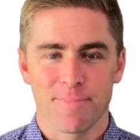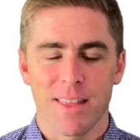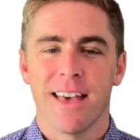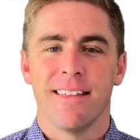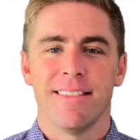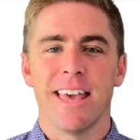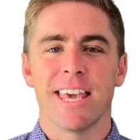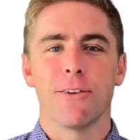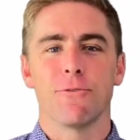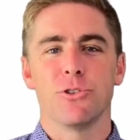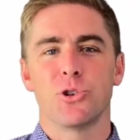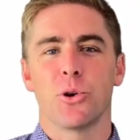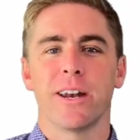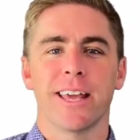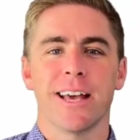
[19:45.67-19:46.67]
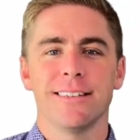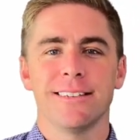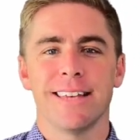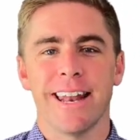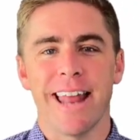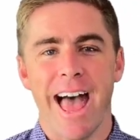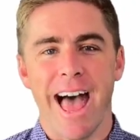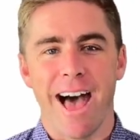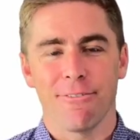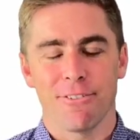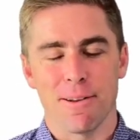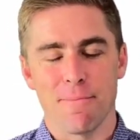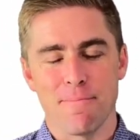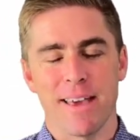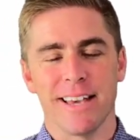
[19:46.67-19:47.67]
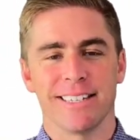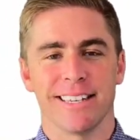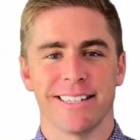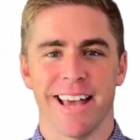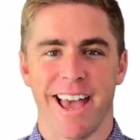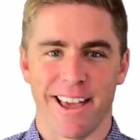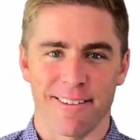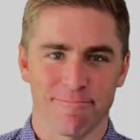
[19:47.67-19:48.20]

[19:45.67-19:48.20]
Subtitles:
Thank you for joining us and have an amazing day.